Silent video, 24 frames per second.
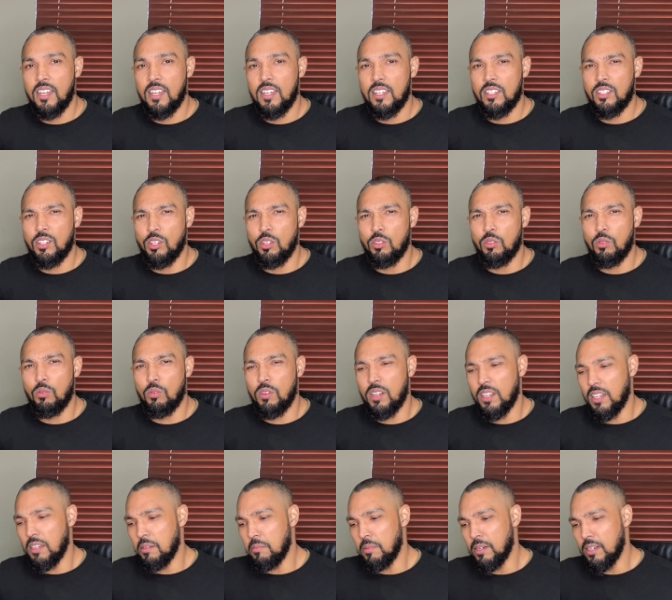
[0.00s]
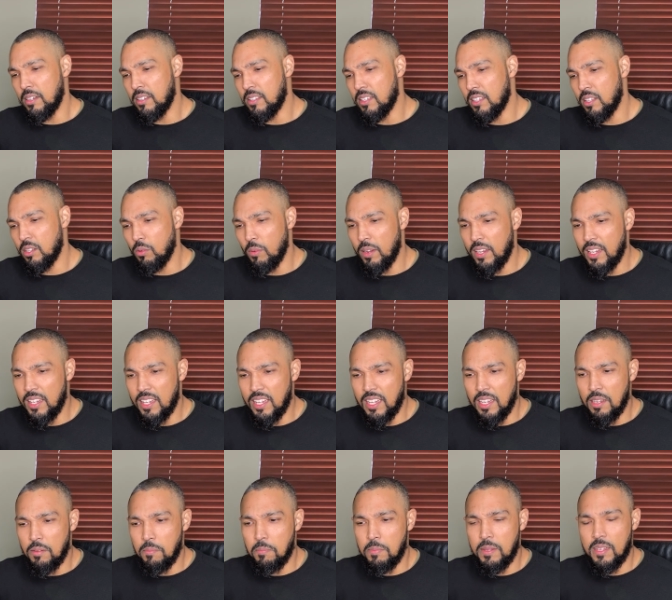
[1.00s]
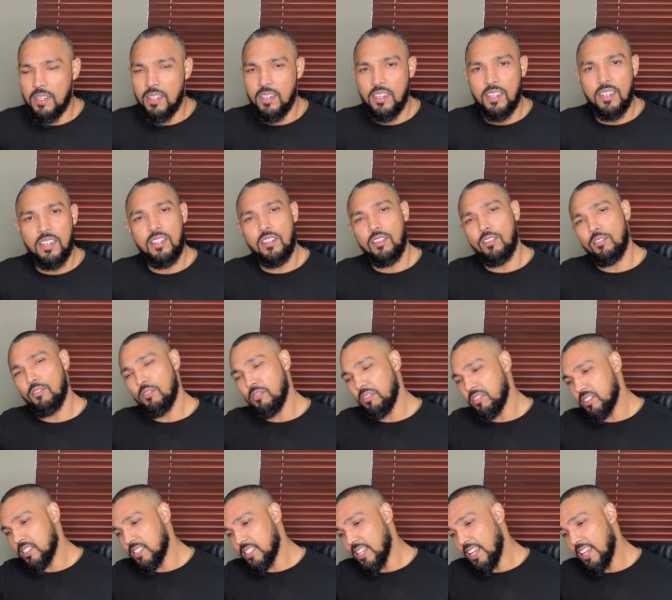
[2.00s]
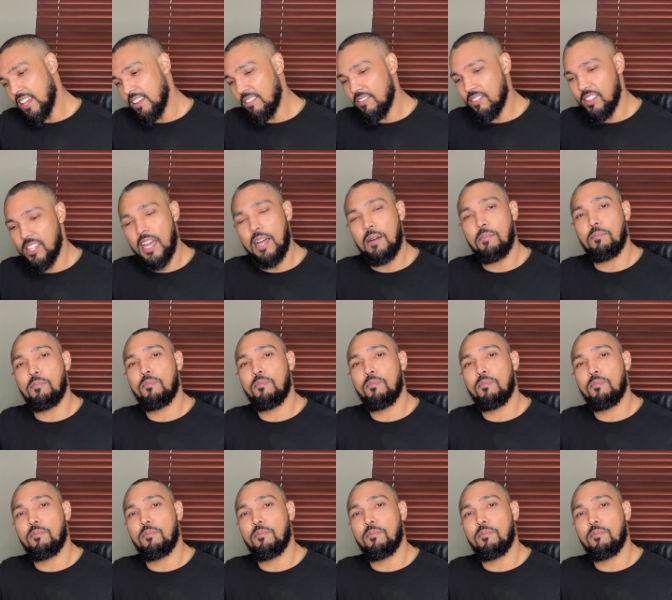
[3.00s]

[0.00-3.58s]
So you're talking about a twenty year period. You saved up